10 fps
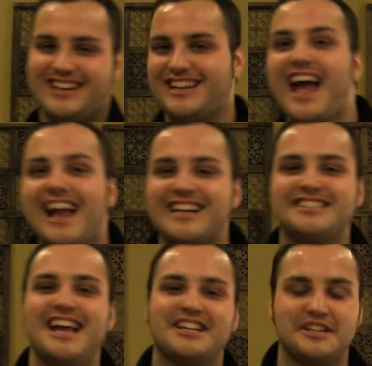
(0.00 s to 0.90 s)
yay,
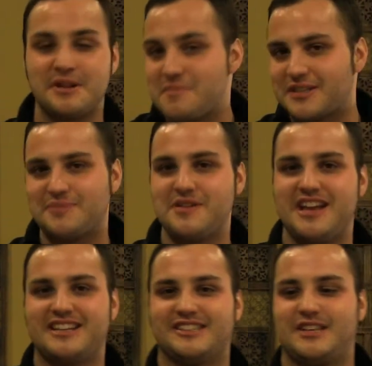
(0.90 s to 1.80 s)
she's actually going to miss
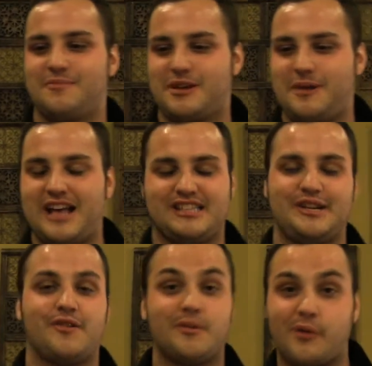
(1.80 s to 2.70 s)
me to some
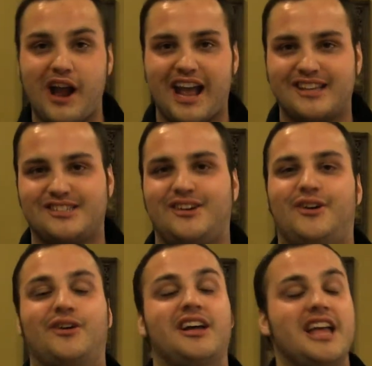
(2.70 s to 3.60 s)
capacity over break.
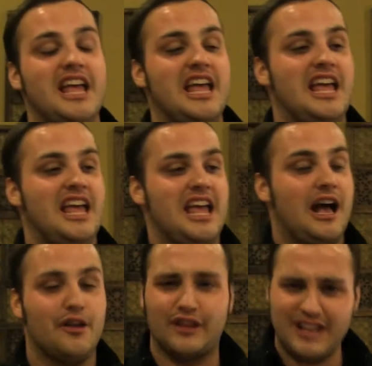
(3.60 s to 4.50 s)
So
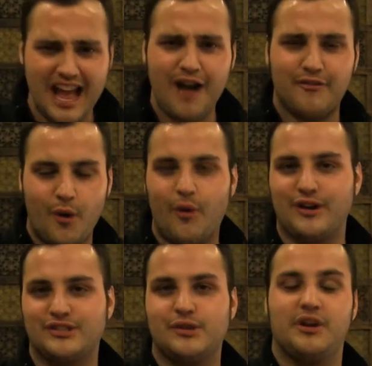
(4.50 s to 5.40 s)
I was like, yeah, of
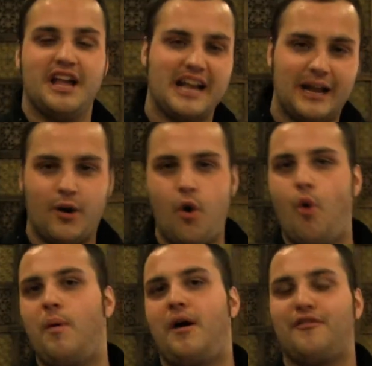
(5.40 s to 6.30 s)
course. So when I got
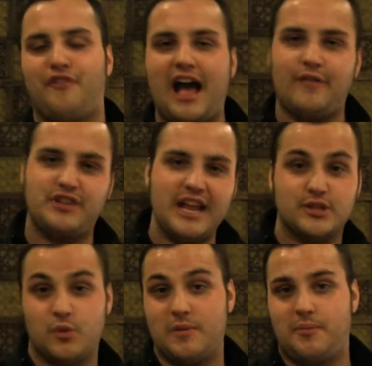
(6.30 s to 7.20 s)
home, about 5
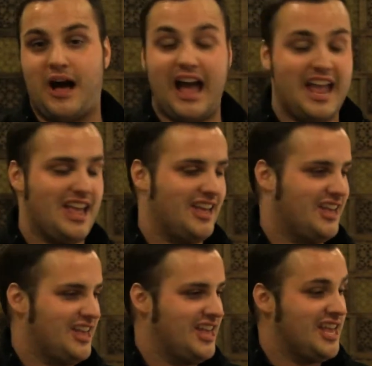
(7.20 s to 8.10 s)
days went by,
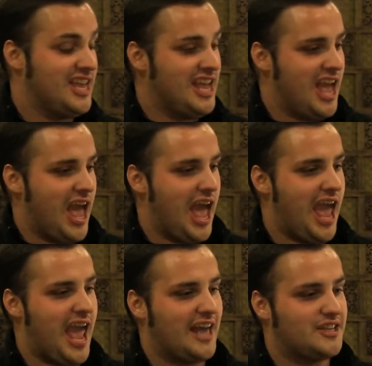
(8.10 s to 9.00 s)

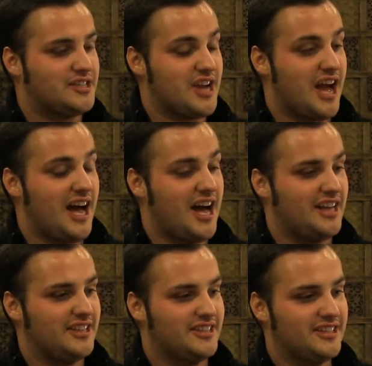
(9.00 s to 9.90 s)
and
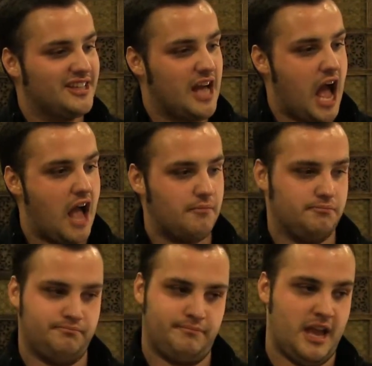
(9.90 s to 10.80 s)

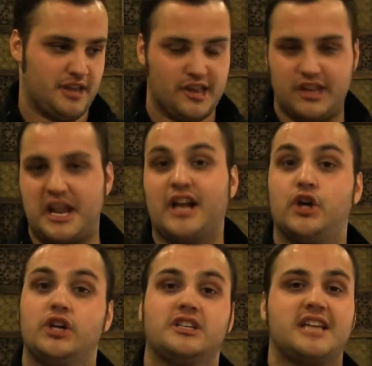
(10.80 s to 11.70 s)
as I said, I
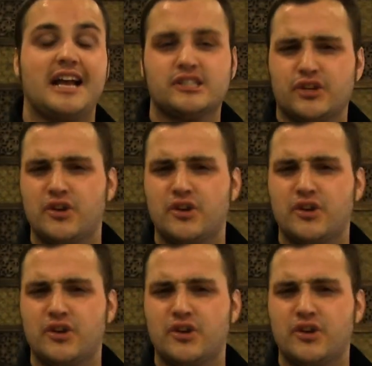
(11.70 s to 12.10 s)
couldn't text